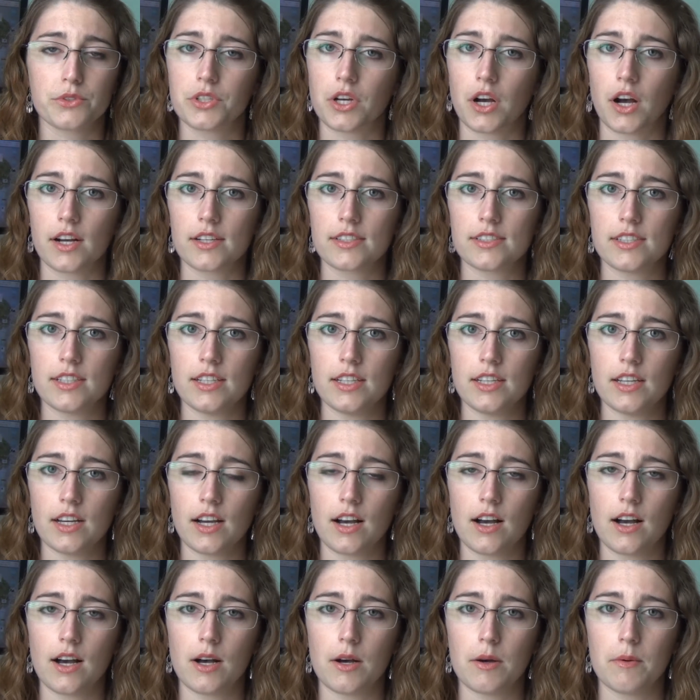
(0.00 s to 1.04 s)
Tati,
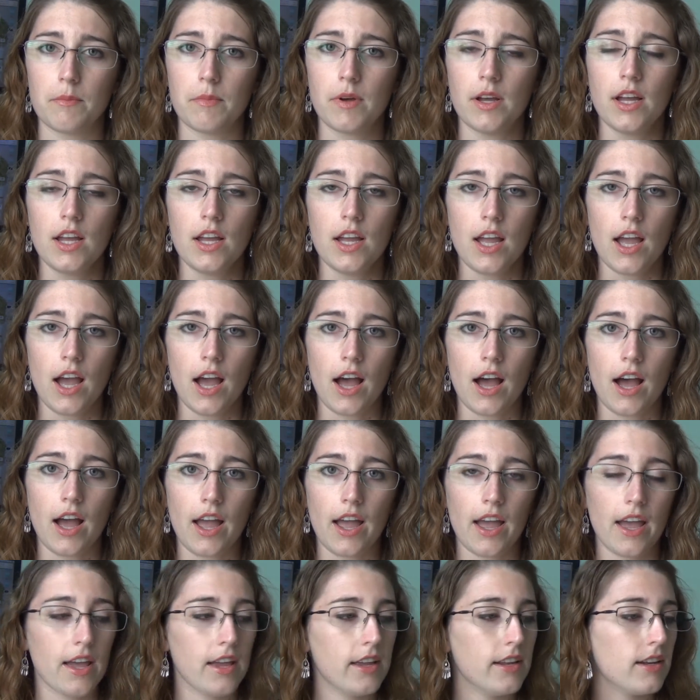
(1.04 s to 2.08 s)

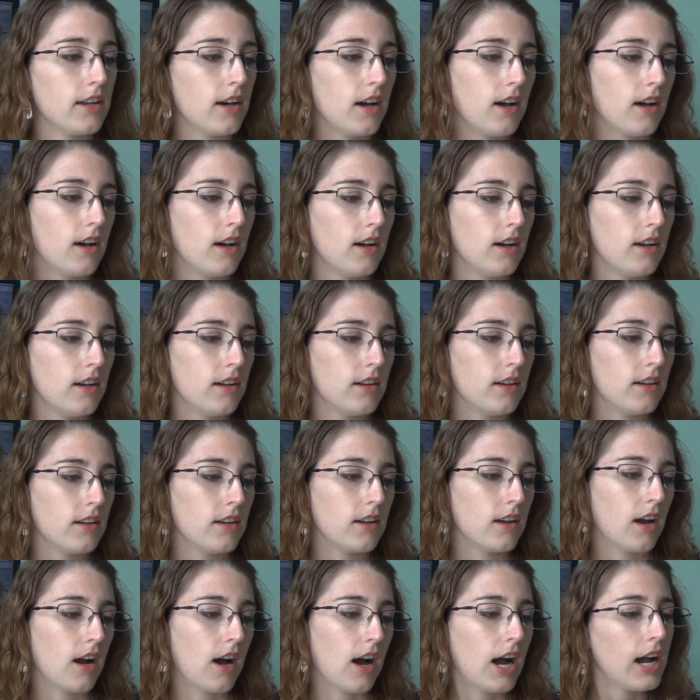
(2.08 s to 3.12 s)
and I
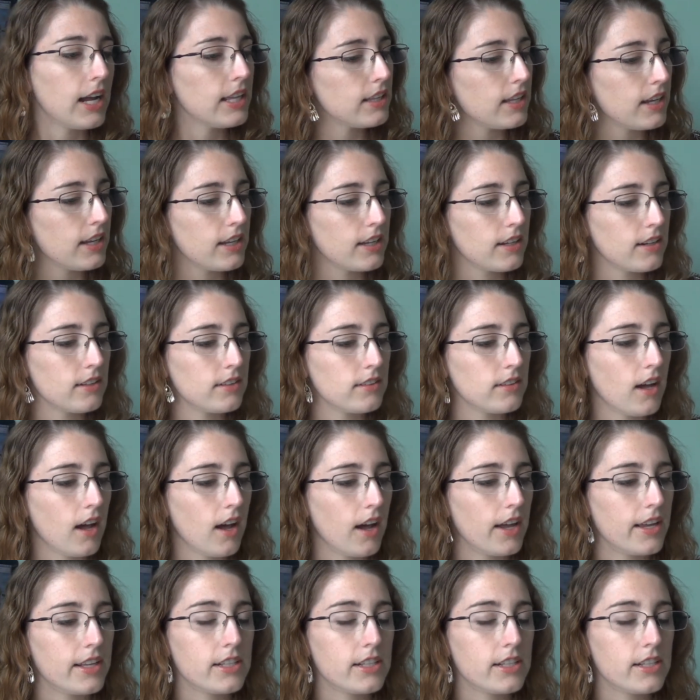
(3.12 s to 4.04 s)
like it a lot.